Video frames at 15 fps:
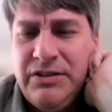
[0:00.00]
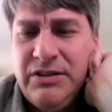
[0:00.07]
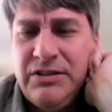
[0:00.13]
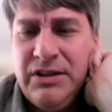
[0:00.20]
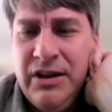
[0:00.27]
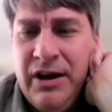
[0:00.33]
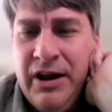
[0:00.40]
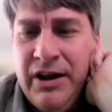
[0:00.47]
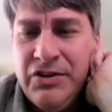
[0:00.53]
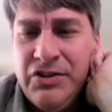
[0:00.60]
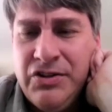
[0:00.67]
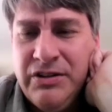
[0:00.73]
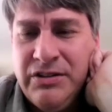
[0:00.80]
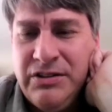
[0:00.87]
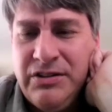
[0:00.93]
it's not
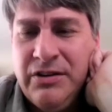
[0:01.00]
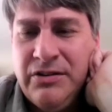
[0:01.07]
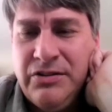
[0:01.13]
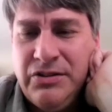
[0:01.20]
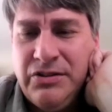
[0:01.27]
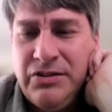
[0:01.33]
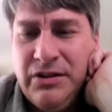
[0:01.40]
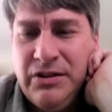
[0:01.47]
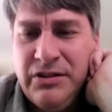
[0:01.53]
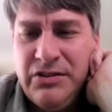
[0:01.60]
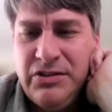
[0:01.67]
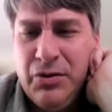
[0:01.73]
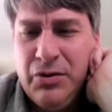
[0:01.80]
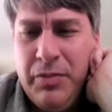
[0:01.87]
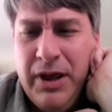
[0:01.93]
just a
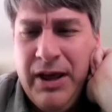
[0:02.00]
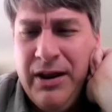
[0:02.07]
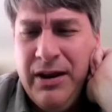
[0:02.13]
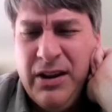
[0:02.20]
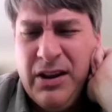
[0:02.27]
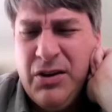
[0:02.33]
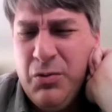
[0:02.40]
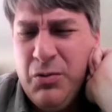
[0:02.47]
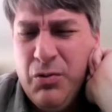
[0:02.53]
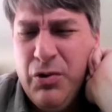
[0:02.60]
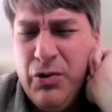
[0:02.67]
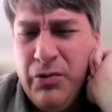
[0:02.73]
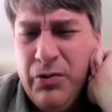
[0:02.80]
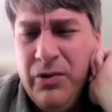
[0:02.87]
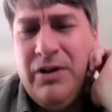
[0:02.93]
somatic
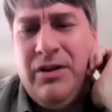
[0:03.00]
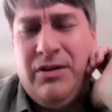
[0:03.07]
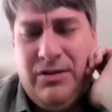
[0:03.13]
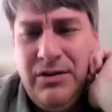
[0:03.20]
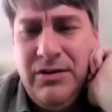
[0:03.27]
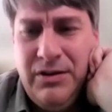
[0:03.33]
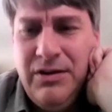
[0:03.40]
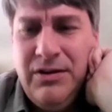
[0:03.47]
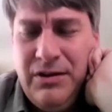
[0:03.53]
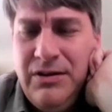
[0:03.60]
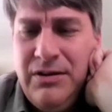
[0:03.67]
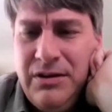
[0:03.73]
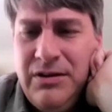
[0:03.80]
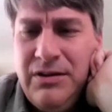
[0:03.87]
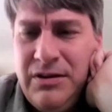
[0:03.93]
wound,
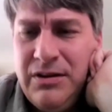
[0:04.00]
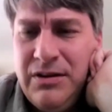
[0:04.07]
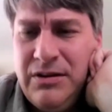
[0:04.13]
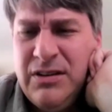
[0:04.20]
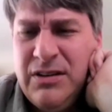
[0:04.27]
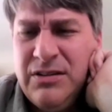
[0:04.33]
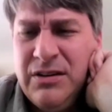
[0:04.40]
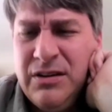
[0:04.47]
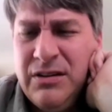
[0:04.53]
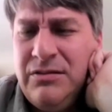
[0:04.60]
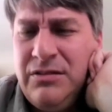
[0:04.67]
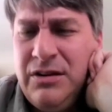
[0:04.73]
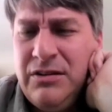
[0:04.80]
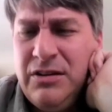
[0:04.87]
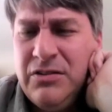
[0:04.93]
it
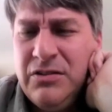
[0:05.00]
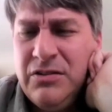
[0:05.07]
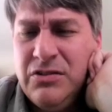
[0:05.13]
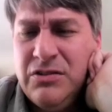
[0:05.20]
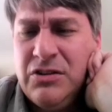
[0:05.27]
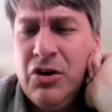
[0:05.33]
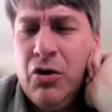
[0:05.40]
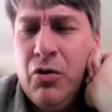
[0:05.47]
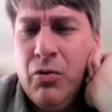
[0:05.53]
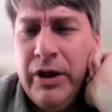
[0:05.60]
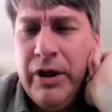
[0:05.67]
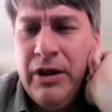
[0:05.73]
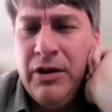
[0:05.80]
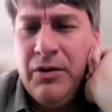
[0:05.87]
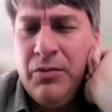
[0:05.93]
doesn't just go
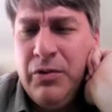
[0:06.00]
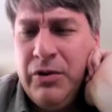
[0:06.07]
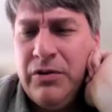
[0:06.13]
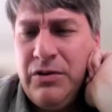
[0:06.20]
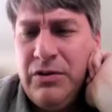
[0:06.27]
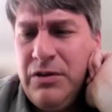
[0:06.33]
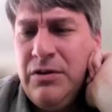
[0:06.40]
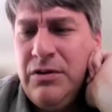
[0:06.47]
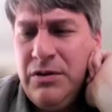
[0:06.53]
away with